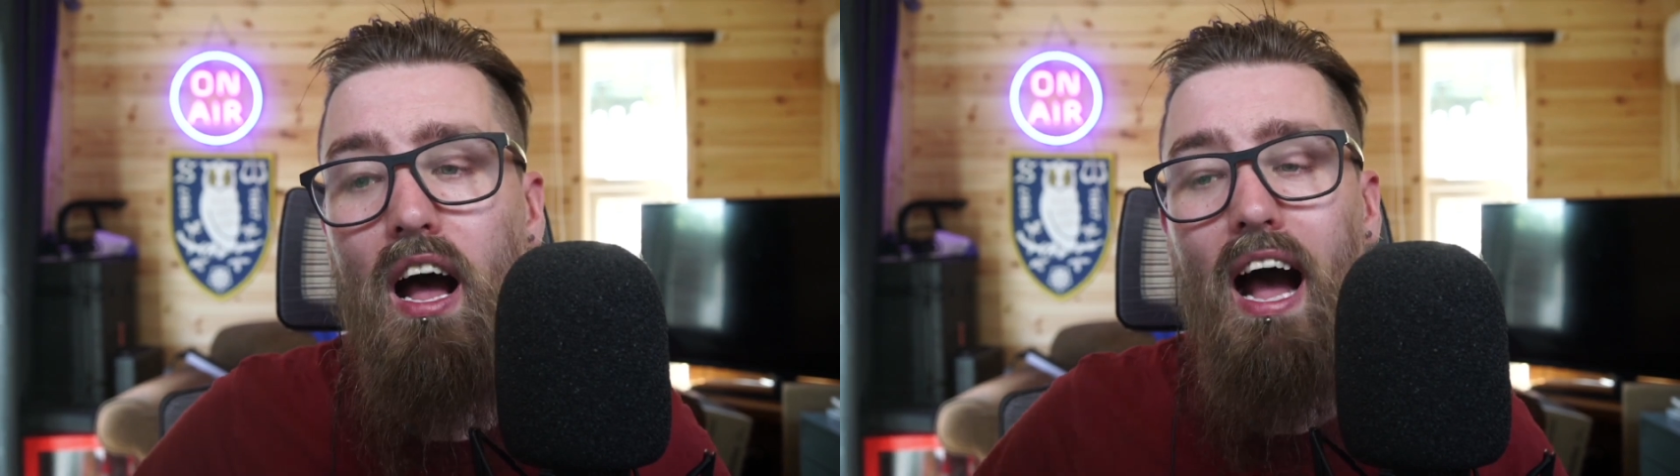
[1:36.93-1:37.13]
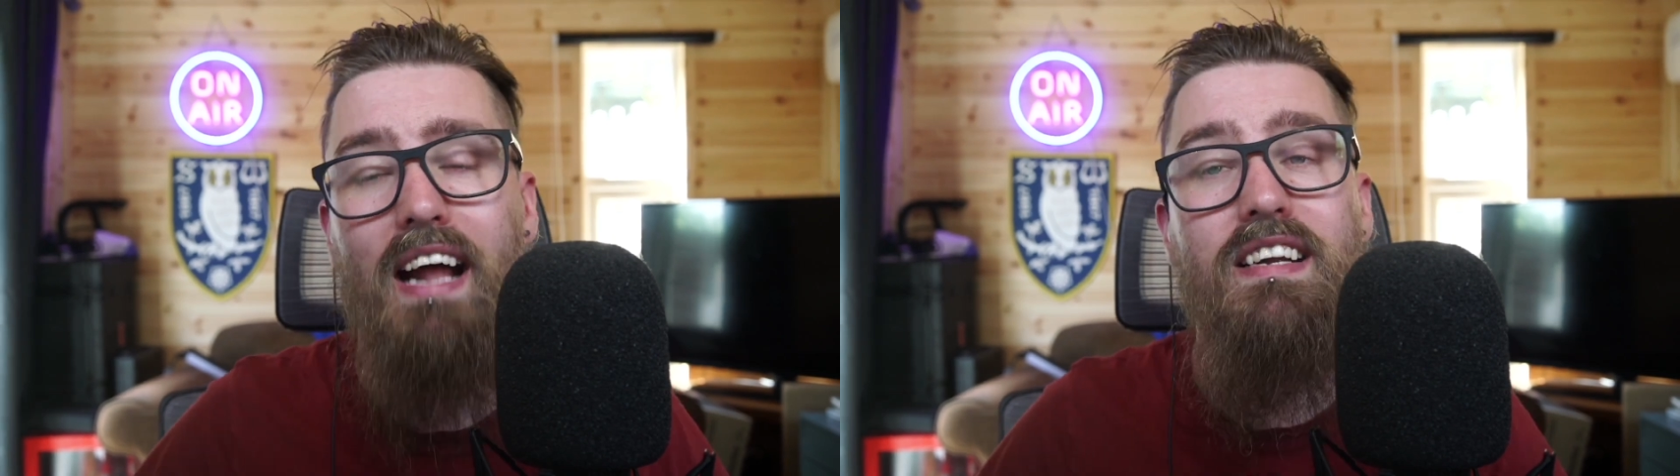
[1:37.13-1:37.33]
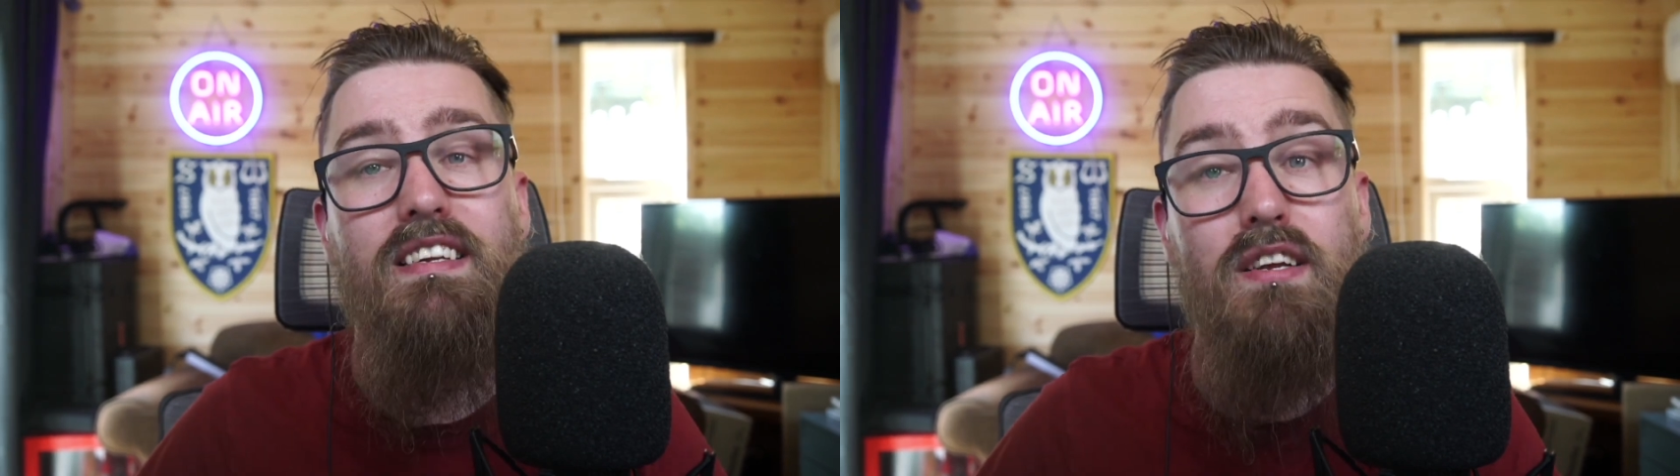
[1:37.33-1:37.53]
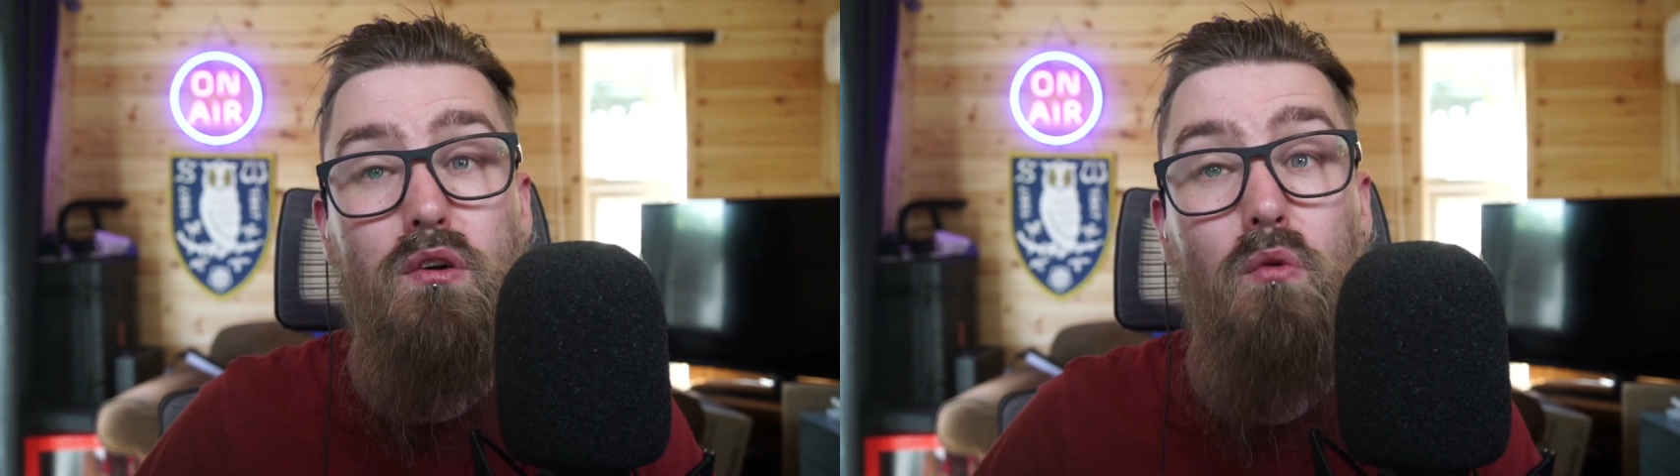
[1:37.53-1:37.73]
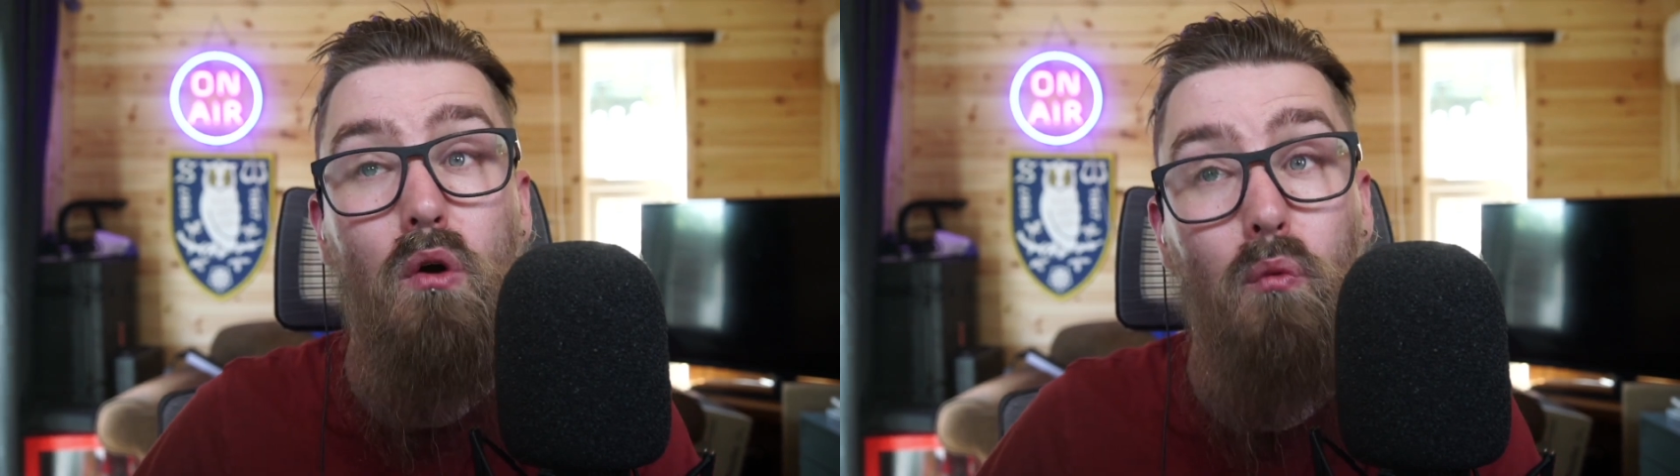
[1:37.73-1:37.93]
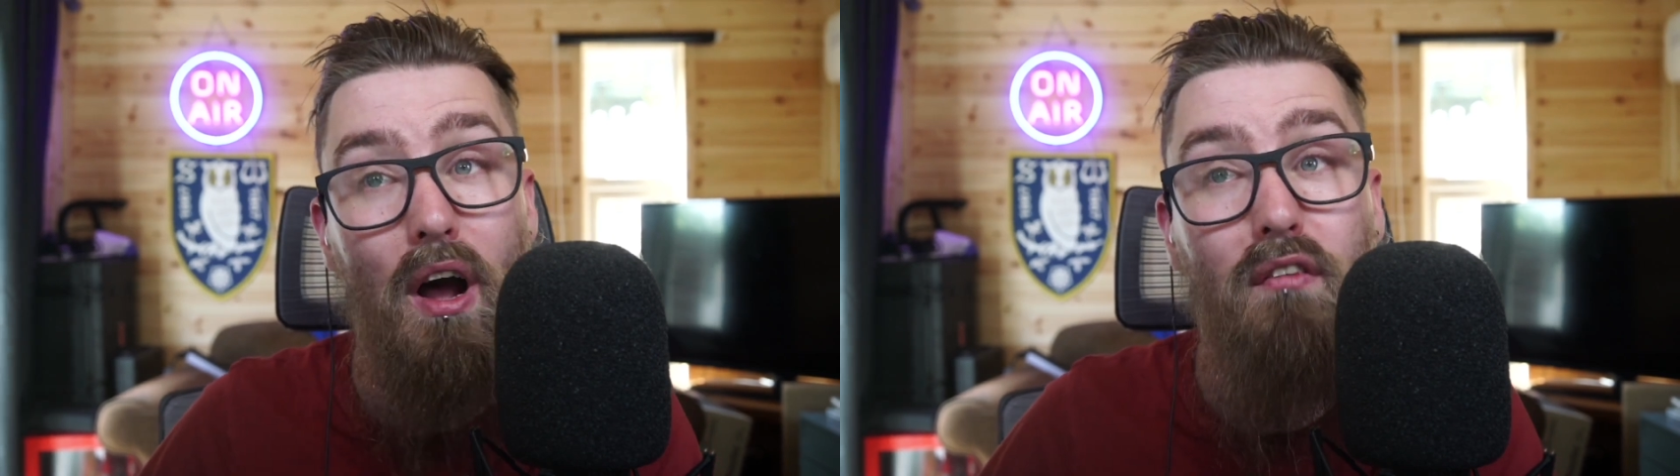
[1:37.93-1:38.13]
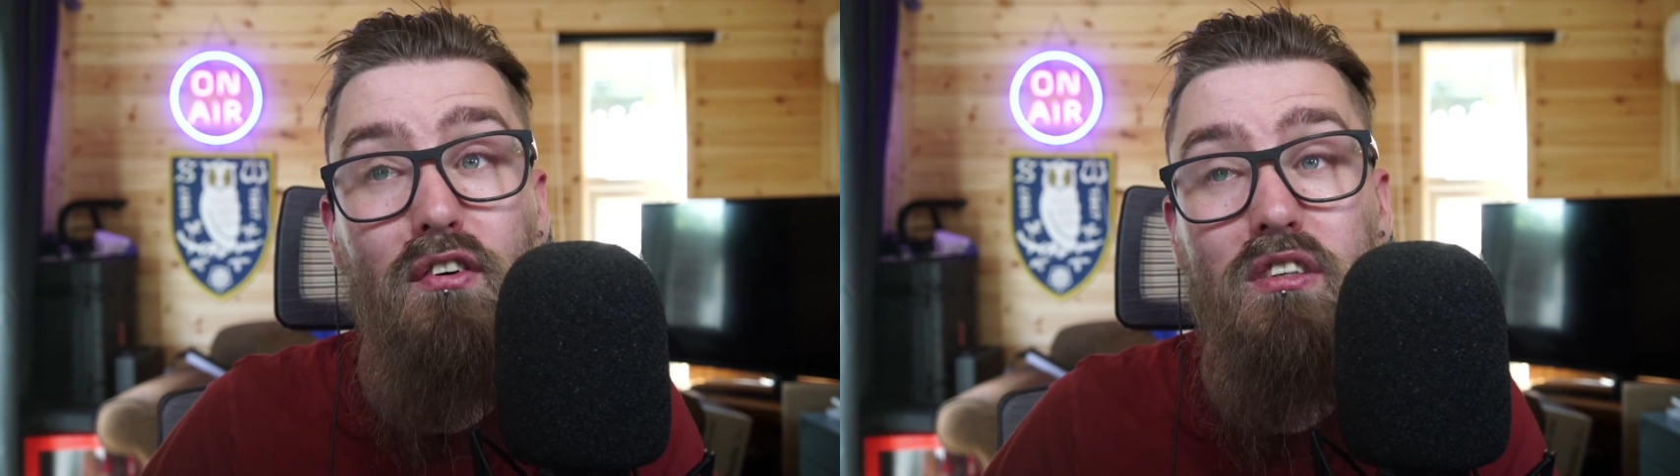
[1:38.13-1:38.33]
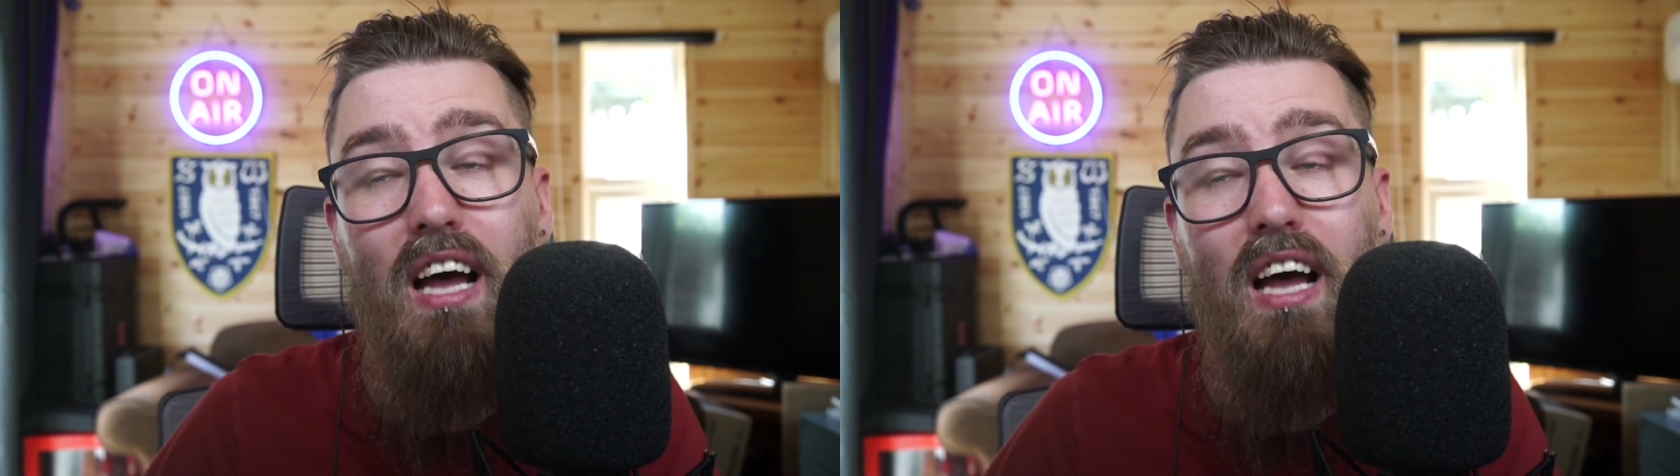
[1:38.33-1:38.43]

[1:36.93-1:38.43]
and do well for us,